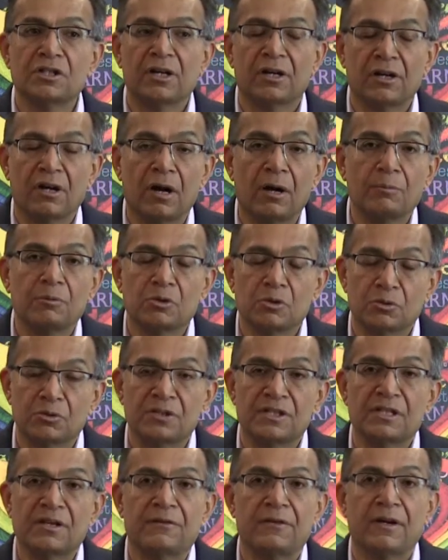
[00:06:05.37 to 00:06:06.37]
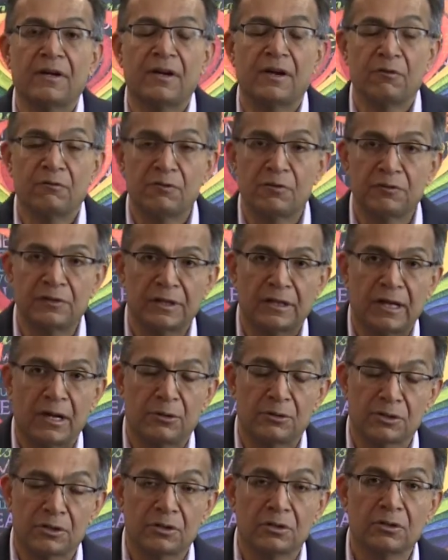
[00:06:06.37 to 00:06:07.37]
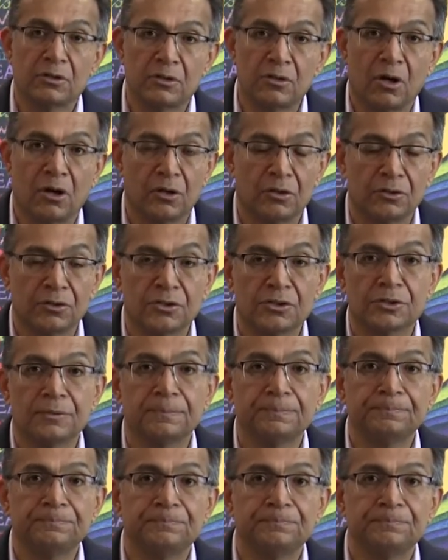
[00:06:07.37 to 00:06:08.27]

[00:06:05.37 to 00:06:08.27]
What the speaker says: that are up to $750,000.